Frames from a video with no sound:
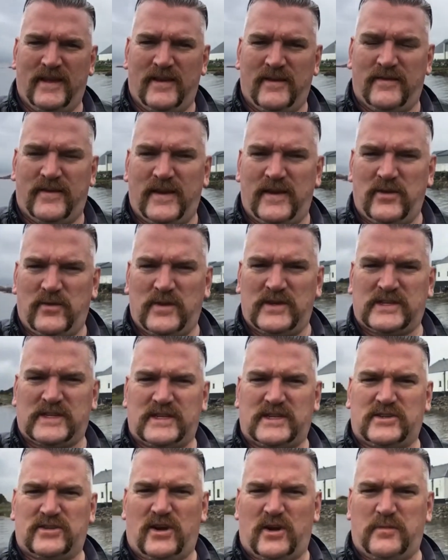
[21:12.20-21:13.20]
Final whisky
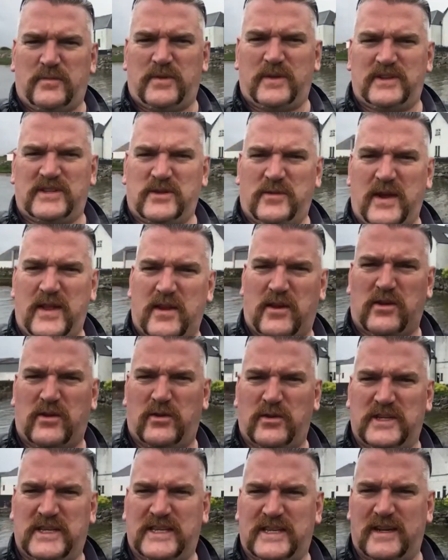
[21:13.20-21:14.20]
stop as the weather
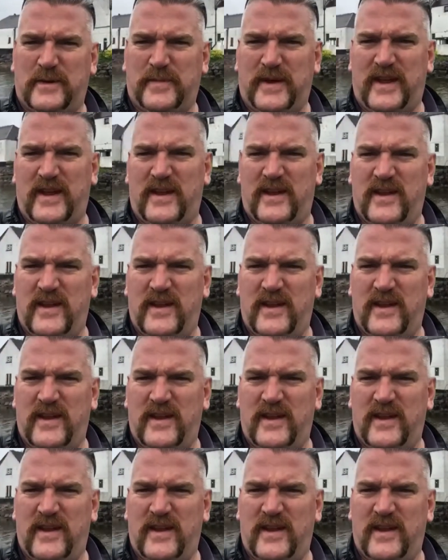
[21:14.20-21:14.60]
closes in a bit.